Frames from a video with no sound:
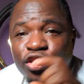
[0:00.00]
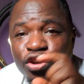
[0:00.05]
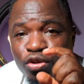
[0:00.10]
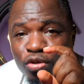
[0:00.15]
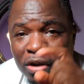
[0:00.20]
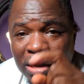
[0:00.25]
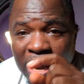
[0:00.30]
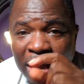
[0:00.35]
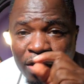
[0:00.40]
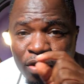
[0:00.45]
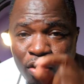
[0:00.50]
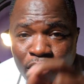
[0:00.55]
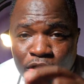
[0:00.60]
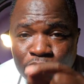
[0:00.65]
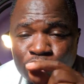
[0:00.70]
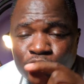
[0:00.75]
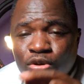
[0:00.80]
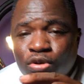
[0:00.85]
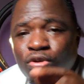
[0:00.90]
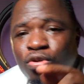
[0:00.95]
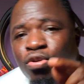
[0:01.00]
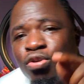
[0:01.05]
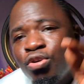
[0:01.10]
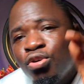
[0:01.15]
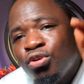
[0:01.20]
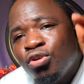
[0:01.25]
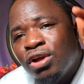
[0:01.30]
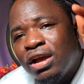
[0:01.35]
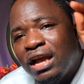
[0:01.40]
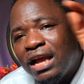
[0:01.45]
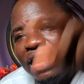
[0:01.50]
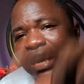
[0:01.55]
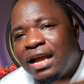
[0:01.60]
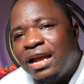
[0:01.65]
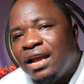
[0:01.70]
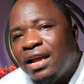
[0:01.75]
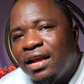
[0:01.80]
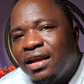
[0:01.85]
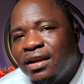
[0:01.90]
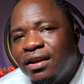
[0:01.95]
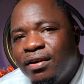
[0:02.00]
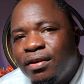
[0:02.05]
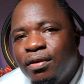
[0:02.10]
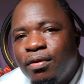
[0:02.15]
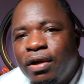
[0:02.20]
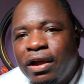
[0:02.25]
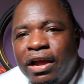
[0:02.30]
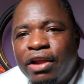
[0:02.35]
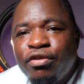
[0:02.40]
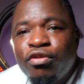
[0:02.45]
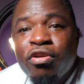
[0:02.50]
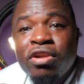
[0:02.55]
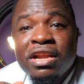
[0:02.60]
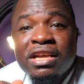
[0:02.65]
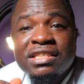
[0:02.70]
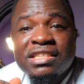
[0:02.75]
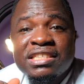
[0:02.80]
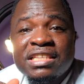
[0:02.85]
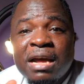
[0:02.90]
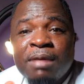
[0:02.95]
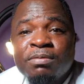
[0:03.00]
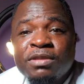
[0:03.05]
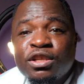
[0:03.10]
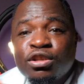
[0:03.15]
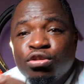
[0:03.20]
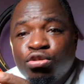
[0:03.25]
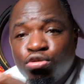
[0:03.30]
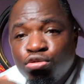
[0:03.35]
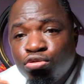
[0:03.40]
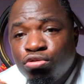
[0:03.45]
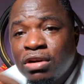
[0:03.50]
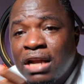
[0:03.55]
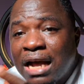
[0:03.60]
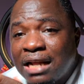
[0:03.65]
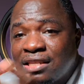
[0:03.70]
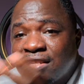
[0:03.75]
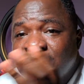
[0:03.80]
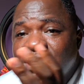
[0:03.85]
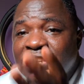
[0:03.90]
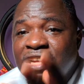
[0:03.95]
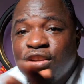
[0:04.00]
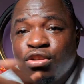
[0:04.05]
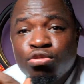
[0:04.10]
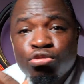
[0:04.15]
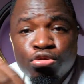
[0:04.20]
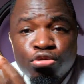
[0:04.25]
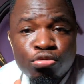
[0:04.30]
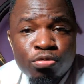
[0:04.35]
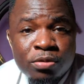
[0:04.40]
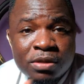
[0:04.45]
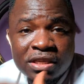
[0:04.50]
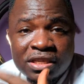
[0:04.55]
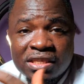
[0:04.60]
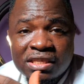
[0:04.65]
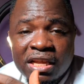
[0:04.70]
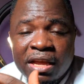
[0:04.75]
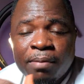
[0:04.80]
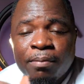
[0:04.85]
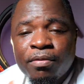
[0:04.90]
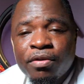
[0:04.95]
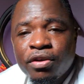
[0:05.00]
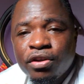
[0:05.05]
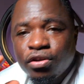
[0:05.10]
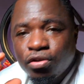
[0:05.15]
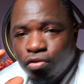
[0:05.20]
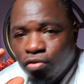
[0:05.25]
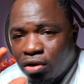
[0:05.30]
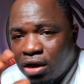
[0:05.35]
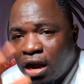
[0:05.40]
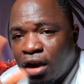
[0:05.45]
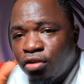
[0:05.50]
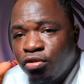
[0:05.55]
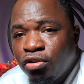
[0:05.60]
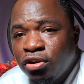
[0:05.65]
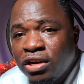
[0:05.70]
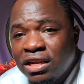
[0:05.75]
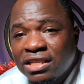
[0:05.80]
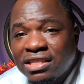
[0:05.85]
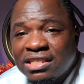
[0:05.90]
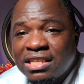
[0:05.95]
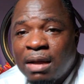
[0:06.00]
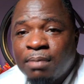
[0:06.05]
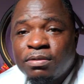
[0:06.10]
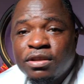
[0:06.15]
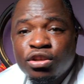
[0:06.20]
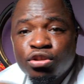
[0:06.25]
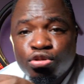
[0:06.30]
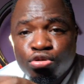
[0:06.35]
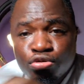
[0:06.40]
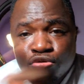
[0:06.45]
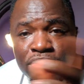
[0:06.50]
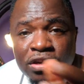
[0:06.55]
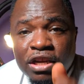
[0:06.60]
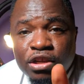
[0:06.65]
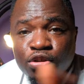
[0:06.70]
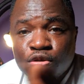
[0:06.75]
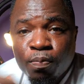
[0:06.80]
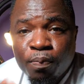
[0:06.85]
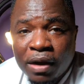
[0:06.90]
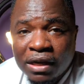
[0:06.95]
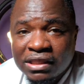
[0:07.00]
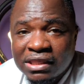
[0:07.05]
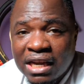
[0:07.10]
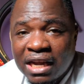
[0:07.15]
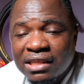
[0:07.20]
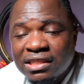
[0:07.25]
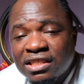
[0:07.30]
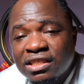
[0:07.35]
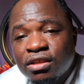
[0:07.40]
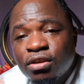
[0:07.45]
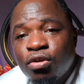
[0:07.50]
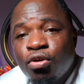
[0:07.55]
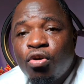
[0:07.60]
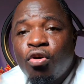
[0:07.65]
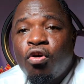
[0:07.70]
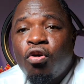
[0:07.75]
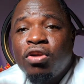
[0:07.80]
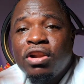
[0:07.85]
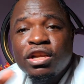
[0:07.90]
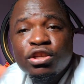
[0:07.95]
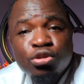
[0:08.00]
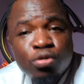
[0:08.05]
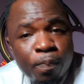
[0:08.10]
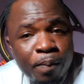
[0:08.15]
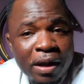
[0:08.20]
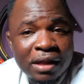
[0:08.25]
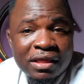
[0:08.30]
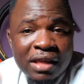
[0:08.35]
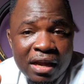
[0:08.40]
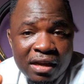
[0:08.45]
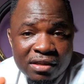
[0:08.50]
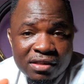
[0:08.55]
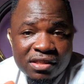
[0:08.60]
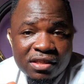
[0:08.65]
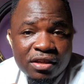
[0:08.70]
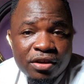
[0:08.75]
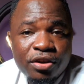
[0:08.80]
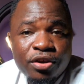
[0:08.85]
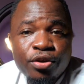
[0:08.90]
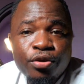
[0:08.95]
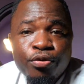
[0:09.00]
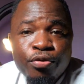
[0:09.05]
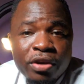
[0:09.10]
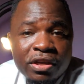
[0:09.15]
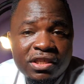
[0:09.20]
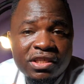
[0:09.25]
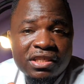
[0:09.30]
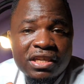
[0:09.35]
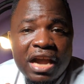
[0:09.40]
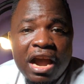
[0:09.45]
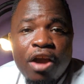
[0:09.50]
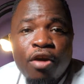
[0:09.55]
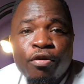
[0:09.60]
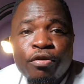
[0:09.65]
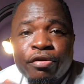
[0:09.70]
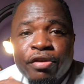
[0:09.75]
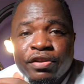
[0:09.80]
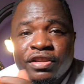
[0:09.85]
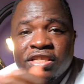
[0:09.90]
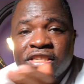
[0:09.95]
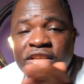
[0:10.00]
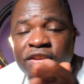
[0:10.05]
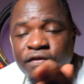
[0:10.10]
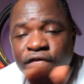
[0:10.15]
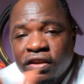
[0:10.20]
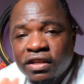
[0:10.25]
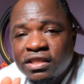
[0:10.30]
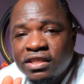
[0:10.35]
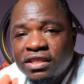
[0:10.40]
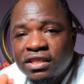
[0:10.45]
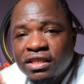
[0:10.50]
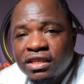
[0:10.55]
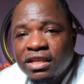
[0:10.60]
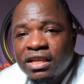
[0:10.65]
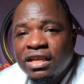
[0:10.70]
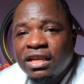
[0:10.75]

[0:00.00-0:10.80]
You can also donate something through, that is the YouTube system. You can donate something through the super chat or the super thanks, which I'll receive it.